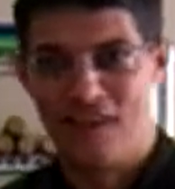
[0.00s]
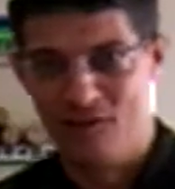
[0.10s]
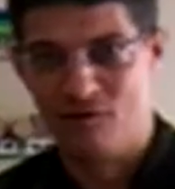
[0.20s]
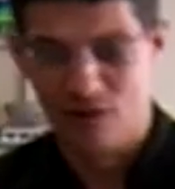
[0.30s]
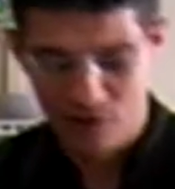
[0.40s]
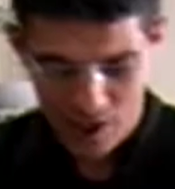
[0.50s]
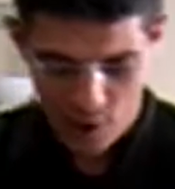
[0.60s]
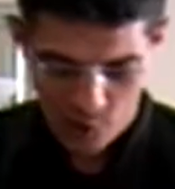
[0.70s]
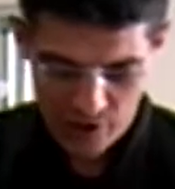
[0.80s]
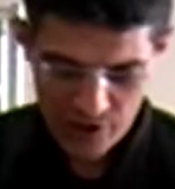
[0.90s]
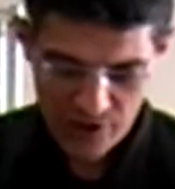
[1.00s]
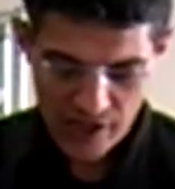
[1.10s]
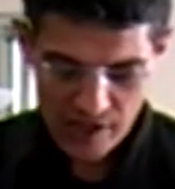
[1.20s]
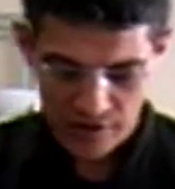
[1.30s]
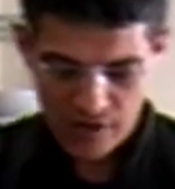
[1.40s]
Nero, which is
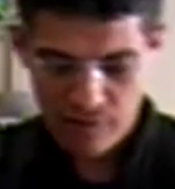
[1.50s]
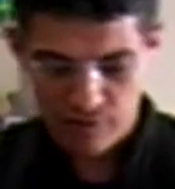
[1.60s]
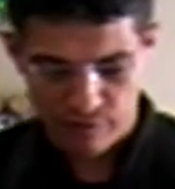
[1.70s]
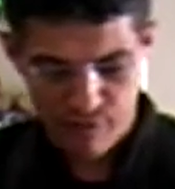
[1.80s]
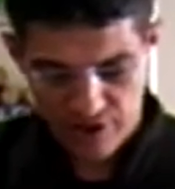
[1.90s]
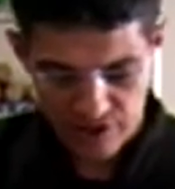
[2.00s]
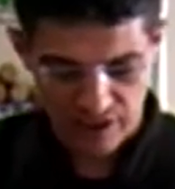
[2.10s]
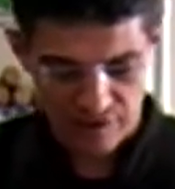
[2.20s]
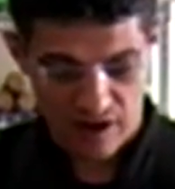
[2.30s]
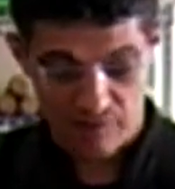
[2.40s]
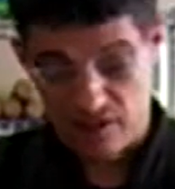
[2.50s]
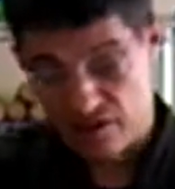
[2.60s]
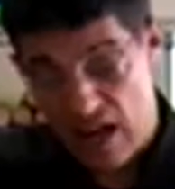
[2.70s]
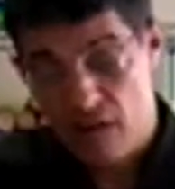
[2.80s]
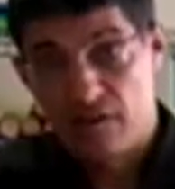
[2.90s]
a, a uh, type of brassica family, a
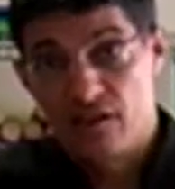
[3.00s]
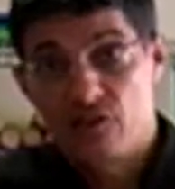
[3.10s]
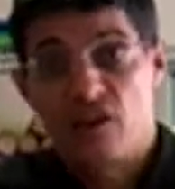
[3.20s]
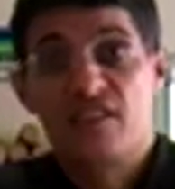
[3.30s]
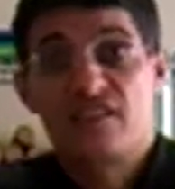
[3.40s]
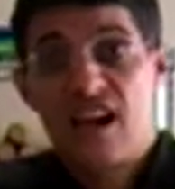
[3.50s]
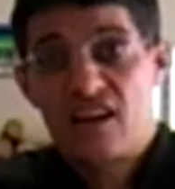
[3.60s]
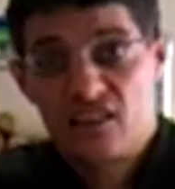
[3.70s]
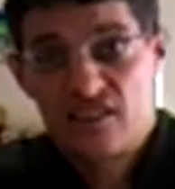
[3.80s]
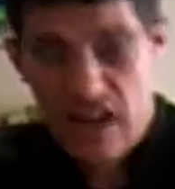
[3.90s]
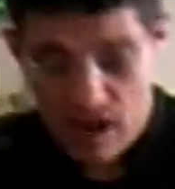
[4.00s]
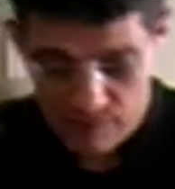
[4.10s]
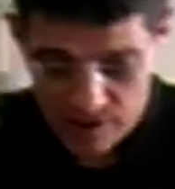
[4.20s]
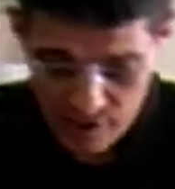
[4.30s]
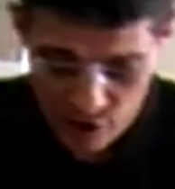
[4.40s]
cabbage, an Italian
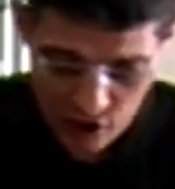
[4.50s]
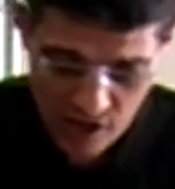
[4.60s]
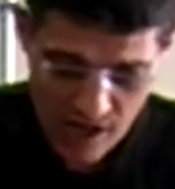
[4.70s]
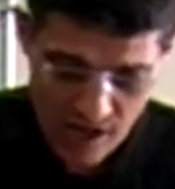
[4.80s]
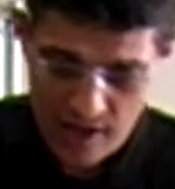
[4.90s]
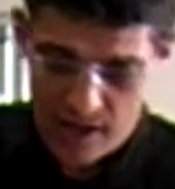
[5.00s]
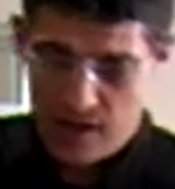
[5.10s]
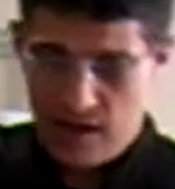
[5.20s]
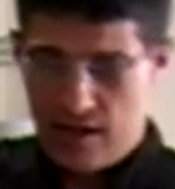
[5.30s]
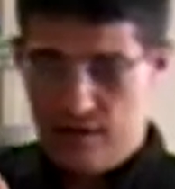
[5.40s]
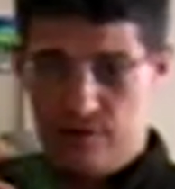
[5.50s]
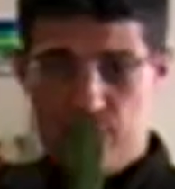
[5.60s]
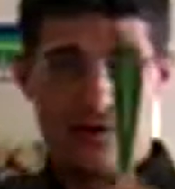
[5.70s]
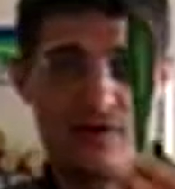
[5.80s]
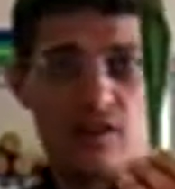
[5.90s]
cabbage, with uh,
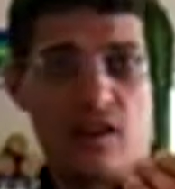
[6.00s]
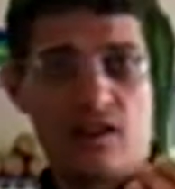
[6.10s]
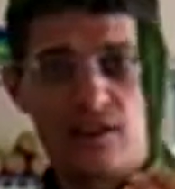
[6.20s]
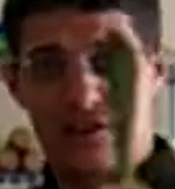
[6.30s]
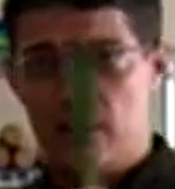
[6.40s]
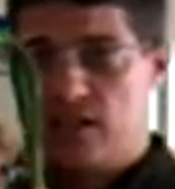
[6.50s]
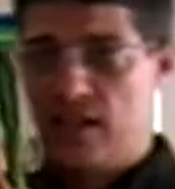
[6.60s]
nice and